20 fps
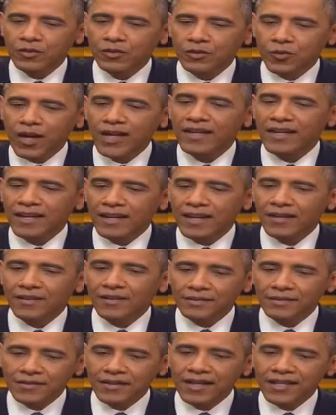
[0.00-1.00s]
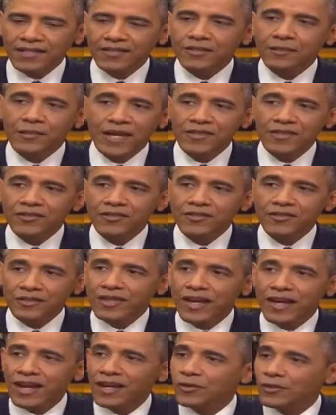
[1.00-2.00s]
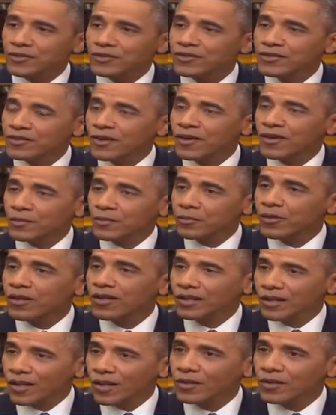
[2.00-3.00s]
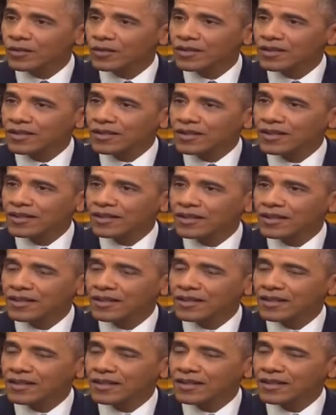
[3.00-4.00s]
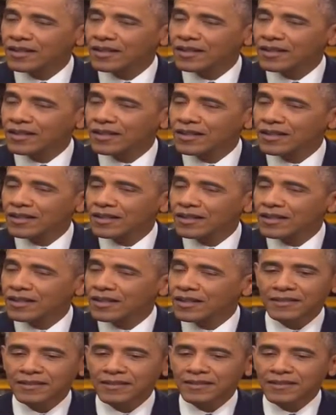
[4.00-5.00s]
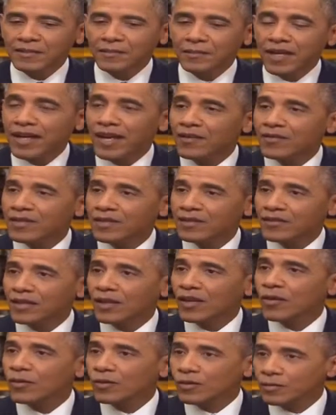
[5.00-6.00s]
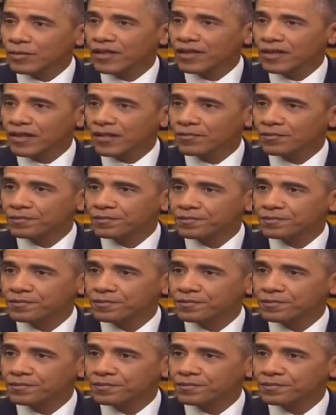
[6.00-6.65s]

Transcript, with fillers: whose right now estimation of Congress is already pretty low, uh, might, uh, might have an even lower opinion on